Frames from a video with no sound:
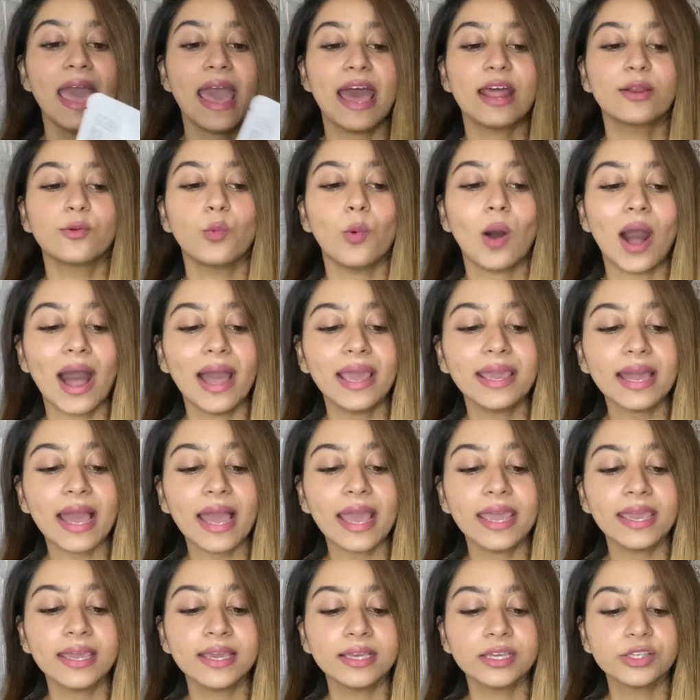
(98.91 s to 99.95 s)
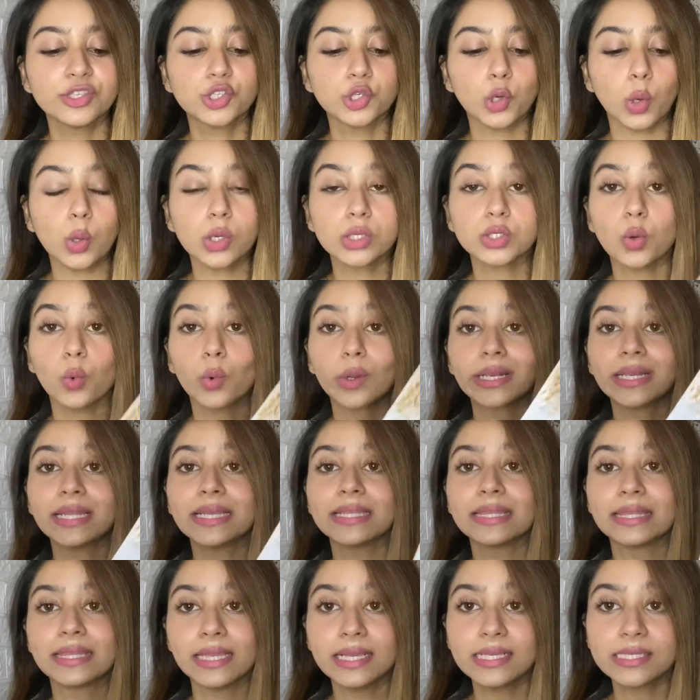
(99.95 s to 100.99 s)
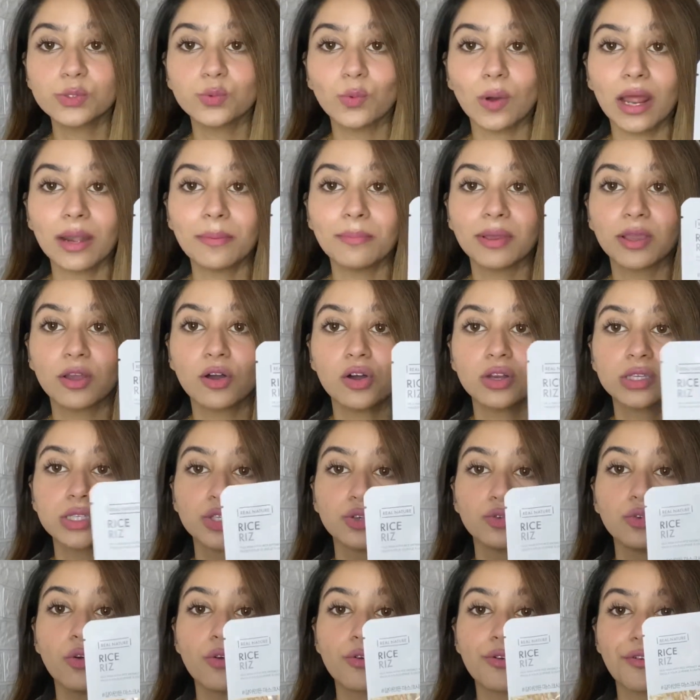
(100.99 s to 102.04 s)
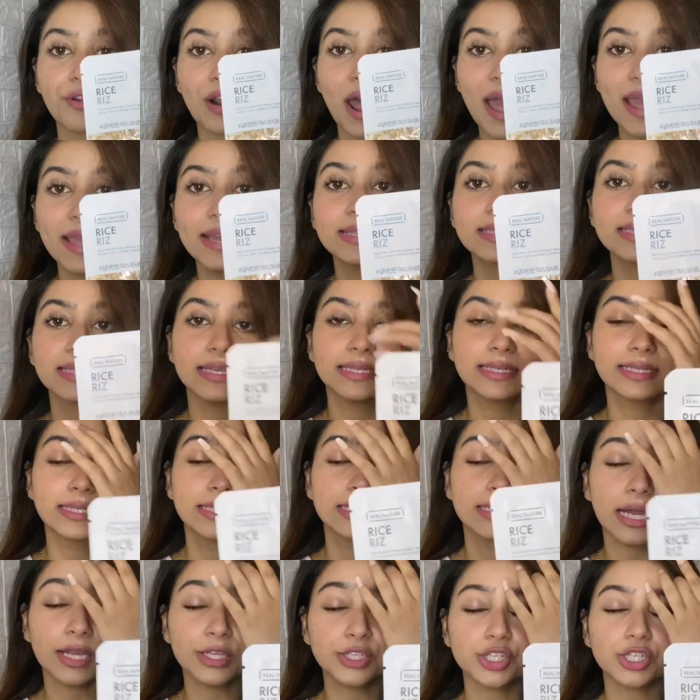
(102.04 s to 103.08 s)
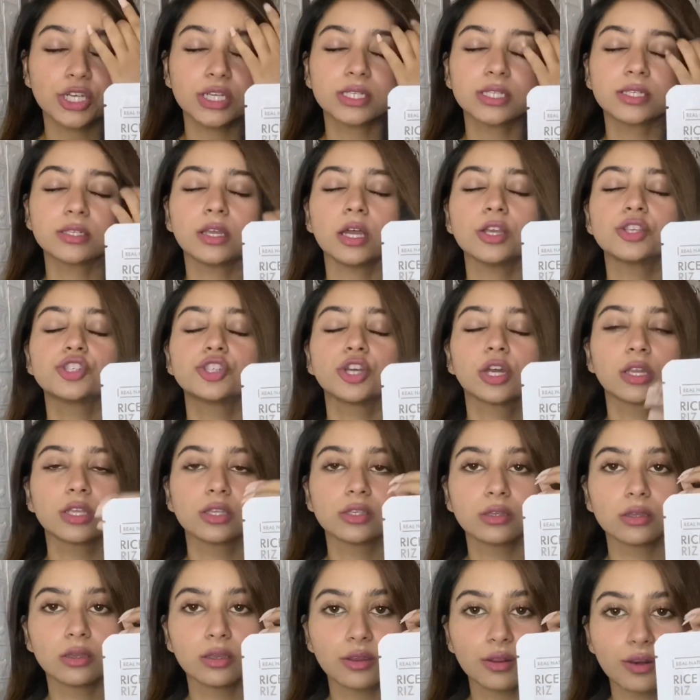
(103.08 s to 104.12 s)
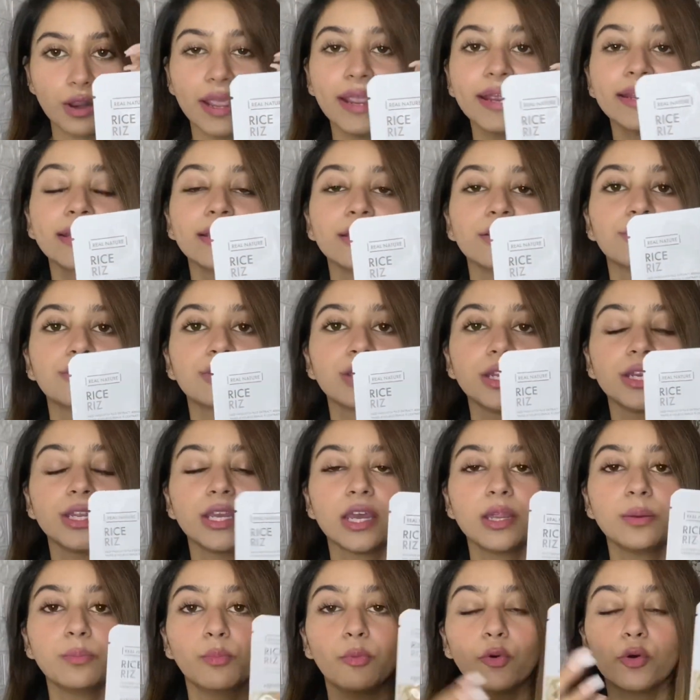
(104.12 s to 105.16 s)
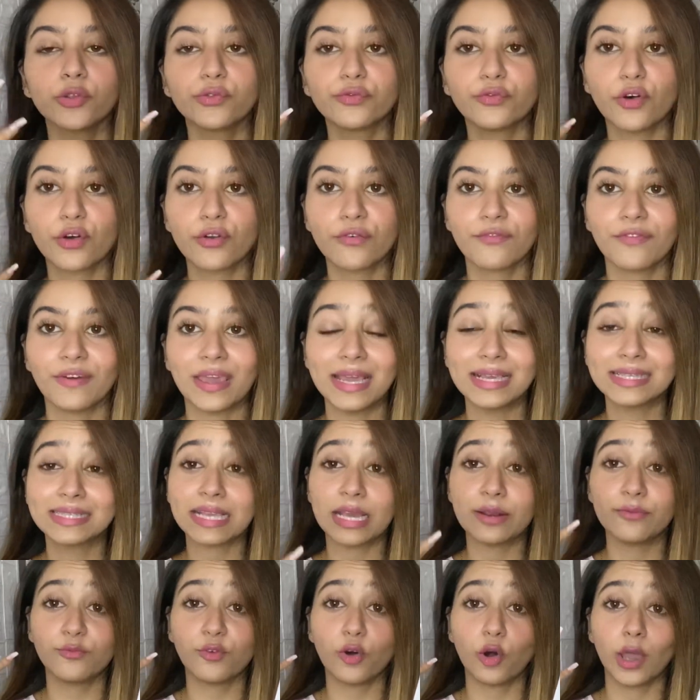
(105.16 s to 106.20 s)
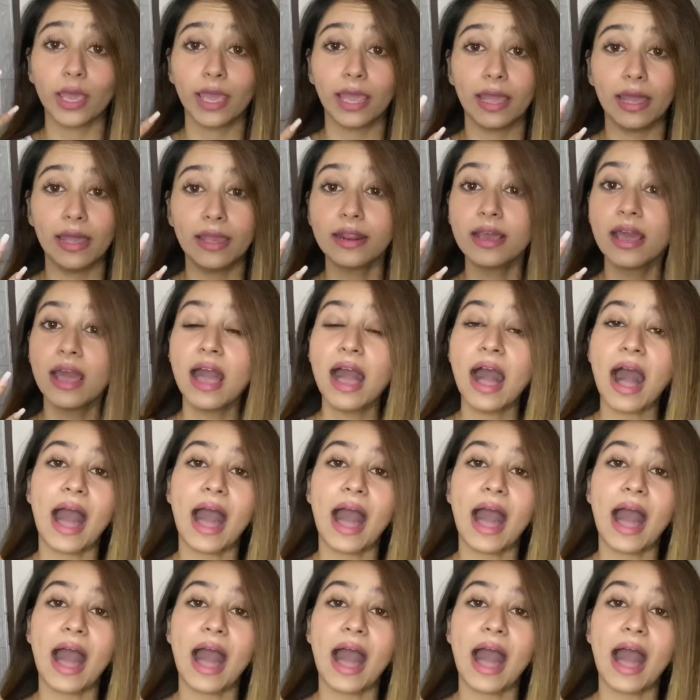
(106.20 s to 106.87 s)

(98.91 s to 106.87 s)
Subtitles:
And why I chose only this one, because rice is such a great ingredient both for face and for hair.